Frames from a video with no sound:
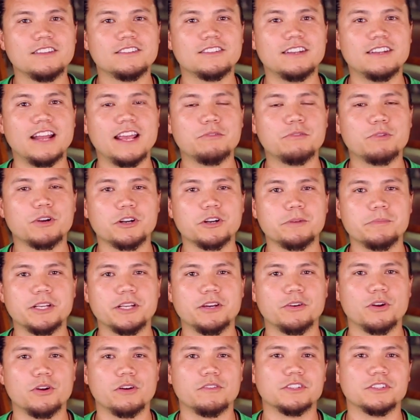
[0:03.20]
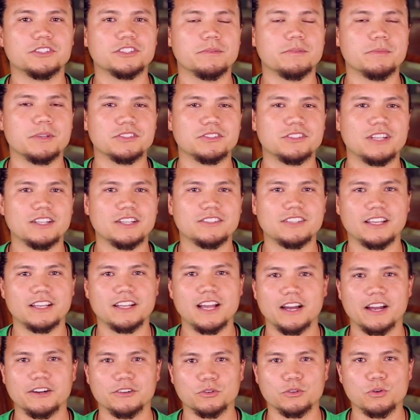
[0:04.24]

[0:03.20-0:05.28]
Today we're going to be going over some of the snakes I got in